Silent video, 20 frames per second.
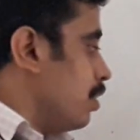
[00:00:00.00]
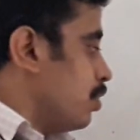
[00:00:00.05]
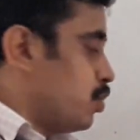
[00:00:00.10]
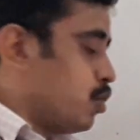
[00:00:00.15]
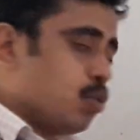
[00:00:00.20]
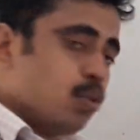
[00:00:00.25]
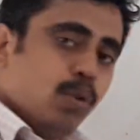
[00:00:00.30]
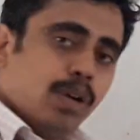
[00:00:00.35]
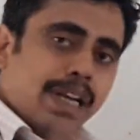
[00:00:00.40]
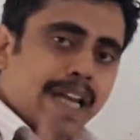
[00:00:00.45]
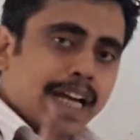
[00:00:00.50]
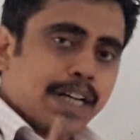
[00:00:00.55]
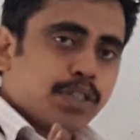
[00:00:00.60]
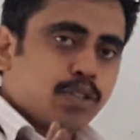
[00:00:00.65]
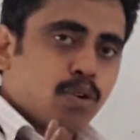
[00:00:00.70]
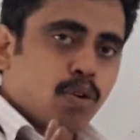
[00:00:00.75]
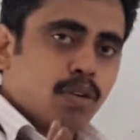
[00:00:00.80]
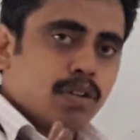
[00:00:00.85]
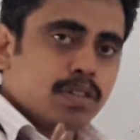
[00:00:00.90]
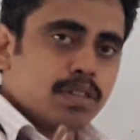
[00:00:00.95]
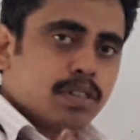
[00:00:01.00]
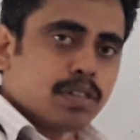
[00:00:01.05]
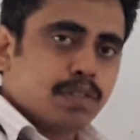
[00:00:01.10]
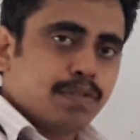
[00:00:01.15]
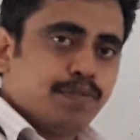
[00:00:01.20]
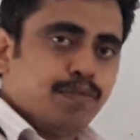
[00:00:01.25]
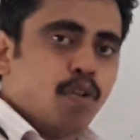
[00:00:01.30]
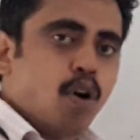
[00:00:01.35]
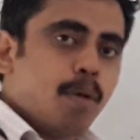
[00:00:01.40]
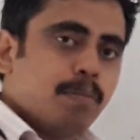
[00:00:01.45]
2 electrons
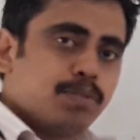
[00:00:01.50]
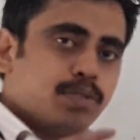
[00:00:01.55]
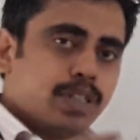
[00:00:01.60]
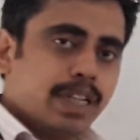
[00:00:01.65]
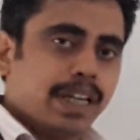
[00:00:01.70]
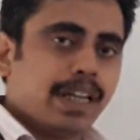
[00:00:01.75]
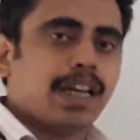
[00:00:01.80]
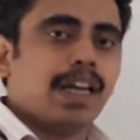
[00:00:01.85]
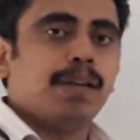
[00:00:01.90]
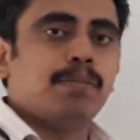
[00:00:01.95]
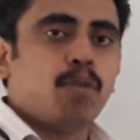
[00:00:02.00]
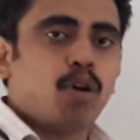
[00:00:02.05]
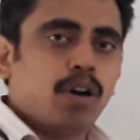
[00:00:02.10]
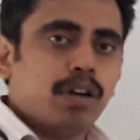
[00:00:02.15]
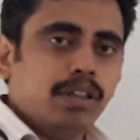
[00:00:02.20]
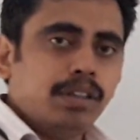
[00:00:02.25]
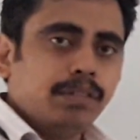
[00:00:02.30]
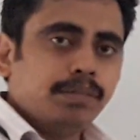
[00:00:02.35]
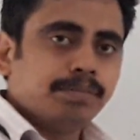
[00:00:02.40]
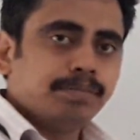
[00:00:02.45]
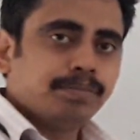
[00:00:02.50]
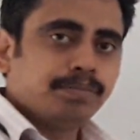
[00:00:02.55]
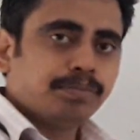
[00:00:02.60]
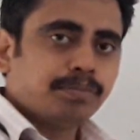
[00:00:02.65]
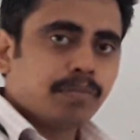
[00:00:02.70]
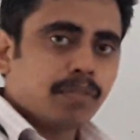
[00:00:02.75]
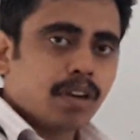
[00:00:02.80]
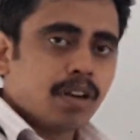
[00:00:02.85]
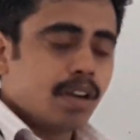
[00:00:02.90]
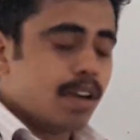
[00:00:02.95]
form single bond.
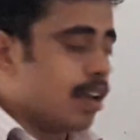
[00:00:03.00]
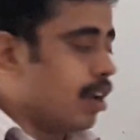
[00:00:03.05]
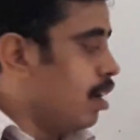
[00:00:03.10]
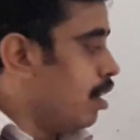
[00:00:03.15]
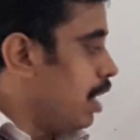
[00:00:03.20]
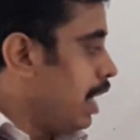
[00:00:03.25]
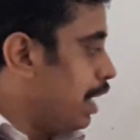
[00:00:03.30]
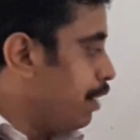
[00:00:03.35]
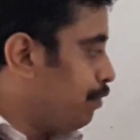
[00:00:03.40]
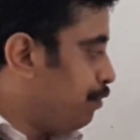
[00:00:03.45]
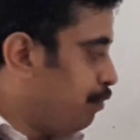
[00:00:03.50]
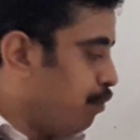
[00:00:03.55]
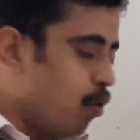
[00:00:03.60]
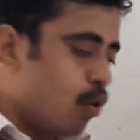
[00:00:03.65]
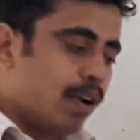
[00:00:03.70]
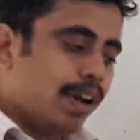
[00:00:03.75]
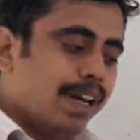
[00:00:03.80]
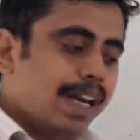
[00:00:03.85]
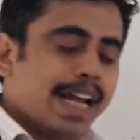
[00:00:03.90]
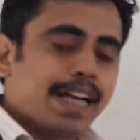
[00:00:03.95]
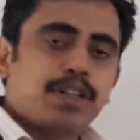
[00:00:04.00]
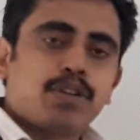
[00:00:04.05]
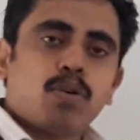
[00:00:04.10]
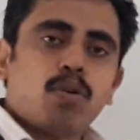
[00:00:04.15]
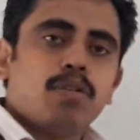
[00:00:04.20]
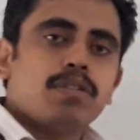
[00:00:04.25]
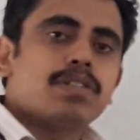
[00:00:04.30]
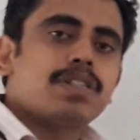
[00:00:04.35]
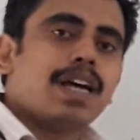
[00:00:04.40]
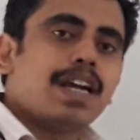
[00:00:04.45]
If 4
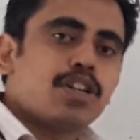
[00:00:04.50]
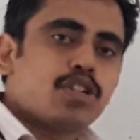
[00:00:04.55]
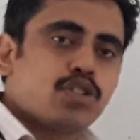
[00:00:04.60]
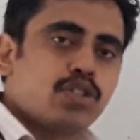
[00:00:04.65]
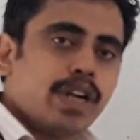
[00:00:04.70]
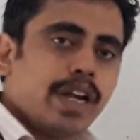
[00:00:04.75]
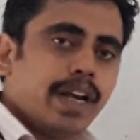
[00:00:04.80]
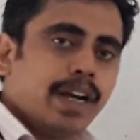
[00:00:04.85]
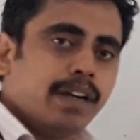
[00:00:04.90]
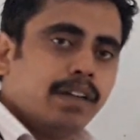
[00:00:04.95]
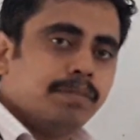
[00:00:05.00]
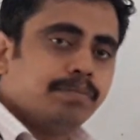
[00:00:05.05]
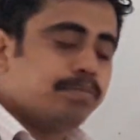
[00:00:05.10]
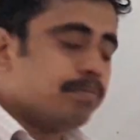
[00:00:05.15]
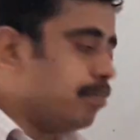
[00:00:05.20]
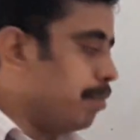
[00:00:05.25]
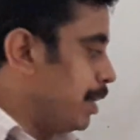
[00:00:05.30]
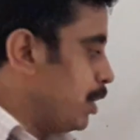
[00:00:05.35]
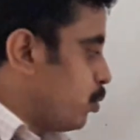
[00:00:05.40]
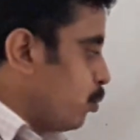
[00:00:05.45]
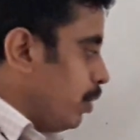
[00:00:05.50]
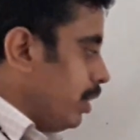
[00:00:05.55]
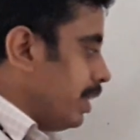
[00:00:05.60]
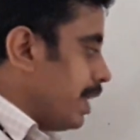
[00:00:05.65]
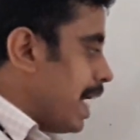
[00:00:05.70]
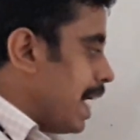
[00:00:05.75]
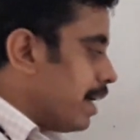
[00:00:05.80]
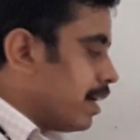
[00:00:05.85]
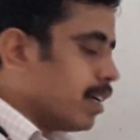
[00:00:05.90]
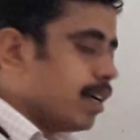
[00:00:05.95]
electrons are shared between
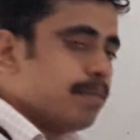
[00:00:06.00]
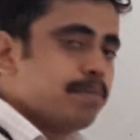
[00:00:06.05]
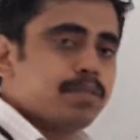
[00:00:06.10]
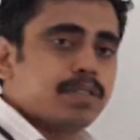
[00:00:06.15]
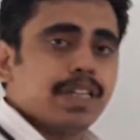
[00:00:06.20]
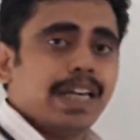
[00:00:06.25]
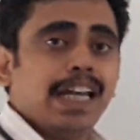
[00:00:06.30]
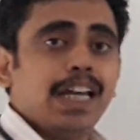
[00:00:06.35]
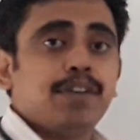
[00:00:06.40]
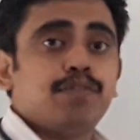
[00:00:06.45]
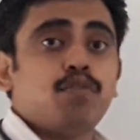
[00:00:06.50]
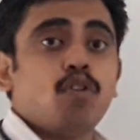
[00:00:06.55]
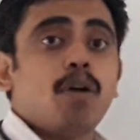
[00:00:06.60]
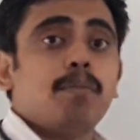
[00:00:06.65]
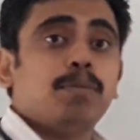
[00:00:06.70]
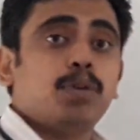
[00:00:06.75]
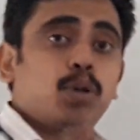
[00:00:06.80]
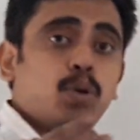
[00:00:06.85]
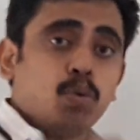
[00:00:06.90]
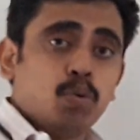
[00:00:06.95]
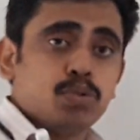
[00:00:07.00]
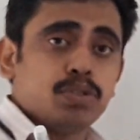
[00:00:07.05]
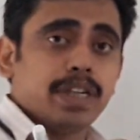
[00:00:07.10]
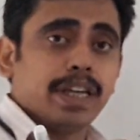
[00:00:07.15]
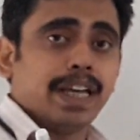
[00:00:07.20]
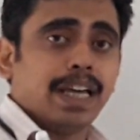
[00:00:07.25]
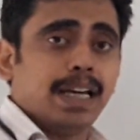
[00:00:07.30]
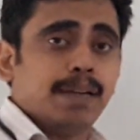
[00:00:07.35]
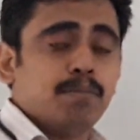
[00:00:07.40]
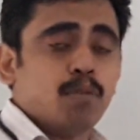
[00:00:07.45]
the atoms, it forms 2
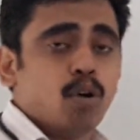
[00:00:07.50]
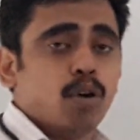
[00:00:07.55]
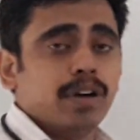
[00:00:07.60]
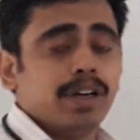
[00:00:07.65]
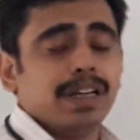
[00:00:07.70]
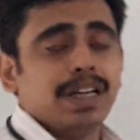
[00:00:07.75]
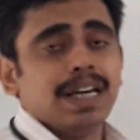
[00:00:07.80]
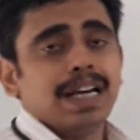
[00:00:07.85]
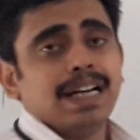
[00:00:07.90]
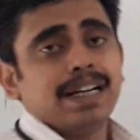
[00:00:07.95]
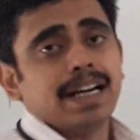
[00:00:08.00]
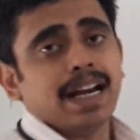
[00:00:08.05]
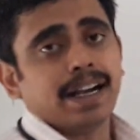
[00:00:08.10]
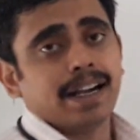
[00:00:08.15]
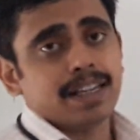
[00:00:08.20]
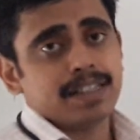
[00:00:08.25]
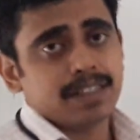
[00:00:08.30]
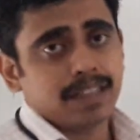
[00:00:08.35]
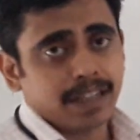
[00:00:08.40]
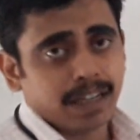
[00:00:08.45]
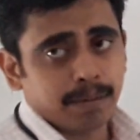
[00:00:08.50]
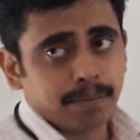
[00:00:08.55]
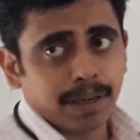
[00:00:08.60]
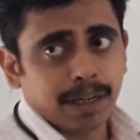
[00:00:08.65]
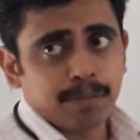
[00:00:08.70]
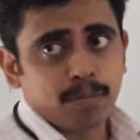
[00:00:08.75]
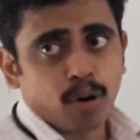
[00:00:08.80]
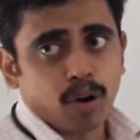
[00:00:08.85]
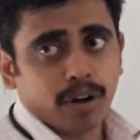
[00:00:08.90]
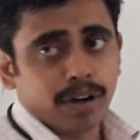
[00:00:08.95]
single bond, that is a
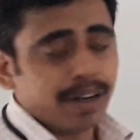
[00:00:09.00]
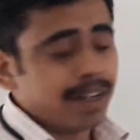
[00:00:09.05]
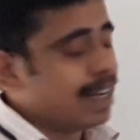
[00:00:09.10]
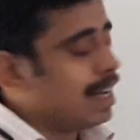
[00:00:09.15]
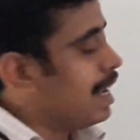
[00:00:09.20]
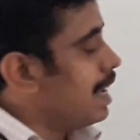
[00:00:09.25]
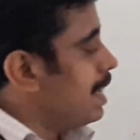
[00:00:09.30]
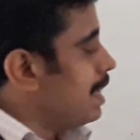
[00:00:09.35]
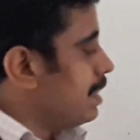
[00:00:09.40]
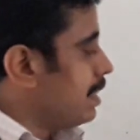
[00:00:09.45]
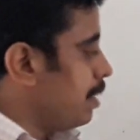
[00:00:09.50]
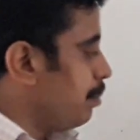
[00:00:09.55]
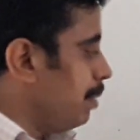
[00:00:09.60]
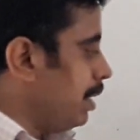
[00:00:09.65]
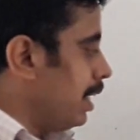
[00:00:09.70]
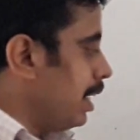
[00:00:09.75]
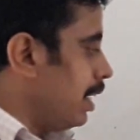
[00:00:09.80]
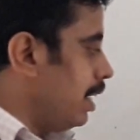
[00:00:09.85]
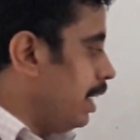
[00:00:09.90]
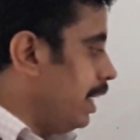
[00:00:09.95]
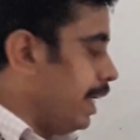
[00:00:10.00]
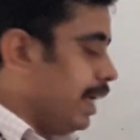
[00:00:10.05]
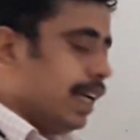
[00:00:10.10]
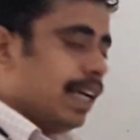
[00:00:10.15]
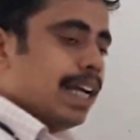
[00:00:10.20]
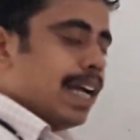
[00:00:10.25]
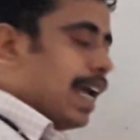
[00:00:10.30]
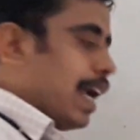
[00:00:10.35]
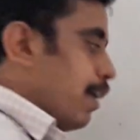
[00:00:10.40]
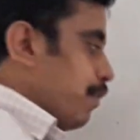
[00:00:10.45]
double bond.
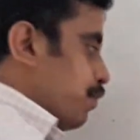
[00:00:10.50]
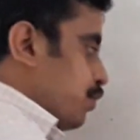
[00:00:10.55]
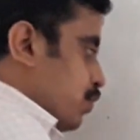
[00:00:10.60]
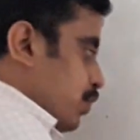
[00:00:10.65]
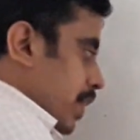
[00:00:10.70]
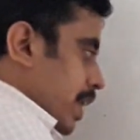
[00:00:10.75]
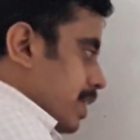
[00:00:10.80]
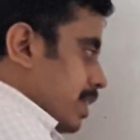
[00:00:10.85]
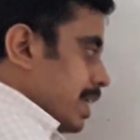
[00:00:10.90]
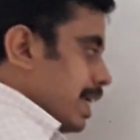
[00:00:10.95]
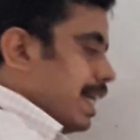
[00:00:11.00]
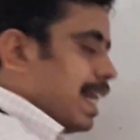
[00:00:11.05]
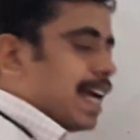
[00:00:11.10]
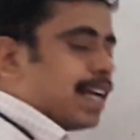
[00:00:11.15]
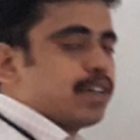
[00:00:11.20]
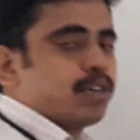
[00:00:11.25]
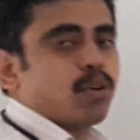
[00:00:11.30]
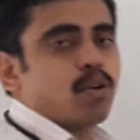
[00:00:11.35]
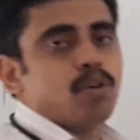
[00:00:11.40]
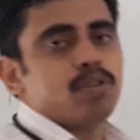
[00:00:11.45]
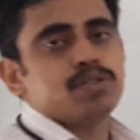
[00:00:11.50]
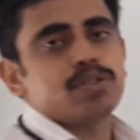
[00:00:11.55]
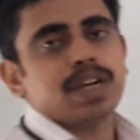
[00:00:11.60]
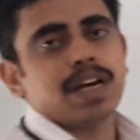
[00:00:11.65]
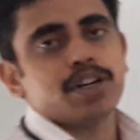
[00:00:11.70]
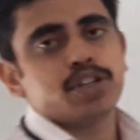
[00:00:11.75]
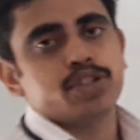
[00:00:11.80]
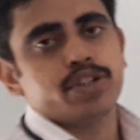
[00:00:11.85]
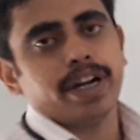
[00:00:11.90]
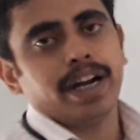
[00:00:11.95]
Similarly, if 6 electrons
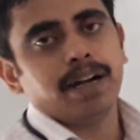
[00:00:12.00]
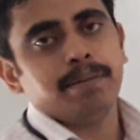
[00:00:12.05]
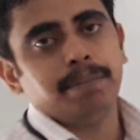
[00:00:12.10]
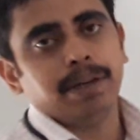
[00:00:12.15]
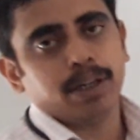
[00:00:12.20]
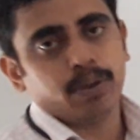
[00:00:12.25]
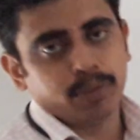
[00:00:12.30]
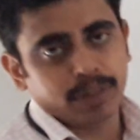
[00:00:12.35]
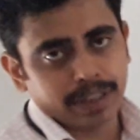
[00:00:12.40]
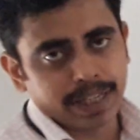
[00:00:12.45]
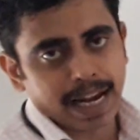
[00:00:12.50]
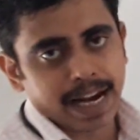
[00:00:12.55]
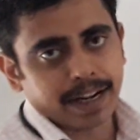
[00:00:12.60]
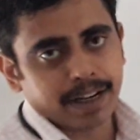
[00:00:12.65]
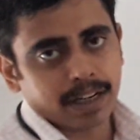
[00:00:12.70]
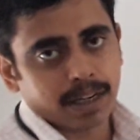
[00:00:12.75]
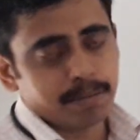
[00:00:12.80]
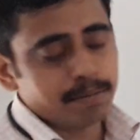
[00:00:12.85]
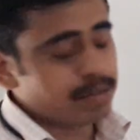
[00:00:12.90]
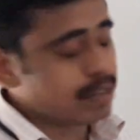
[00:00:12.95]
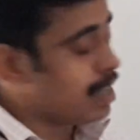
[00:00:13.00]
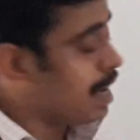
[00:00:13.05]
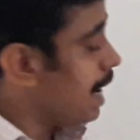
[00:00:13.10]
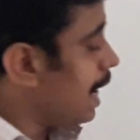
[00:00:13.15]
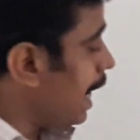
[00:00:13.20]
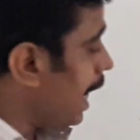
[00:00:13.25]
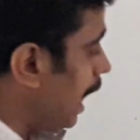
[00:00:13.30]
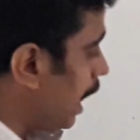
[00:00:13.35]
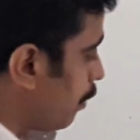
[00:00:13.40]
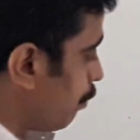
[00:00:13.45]
are shared between the atoms,
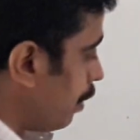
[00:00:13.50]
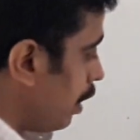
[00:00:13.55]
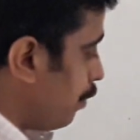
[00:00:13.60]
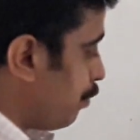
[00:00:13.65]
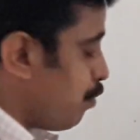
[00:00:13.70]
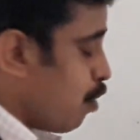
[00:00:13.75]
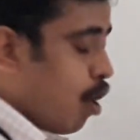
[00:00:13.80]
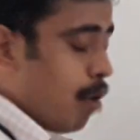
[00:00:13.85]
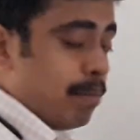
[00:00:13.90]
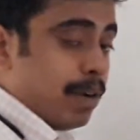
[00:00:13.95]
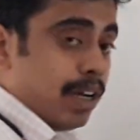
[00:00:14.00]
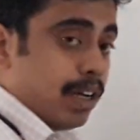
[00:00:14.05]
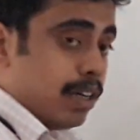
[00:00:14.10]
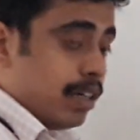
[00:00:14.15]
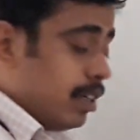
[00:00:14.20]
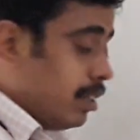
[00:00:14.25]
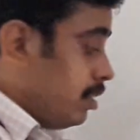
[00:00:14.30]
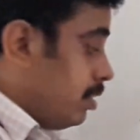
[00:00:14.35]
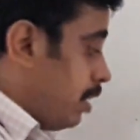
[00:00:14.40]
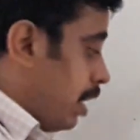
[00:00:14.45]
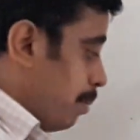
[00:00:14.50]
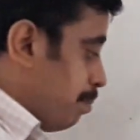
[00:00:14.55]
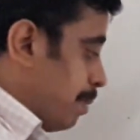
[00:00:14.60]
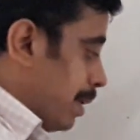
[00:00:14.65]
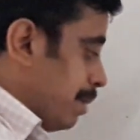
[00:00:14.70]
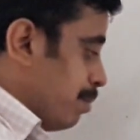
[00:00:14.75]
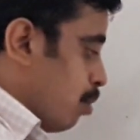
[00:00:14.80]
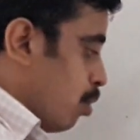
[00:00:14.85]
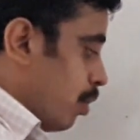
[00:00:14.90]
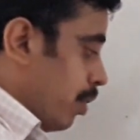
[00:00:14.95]
it will form a
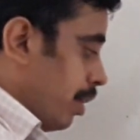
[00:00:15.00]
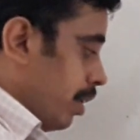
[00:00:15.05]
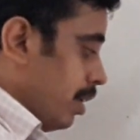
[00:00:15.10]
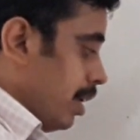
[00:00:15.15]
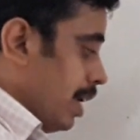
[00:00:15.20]
triple bond.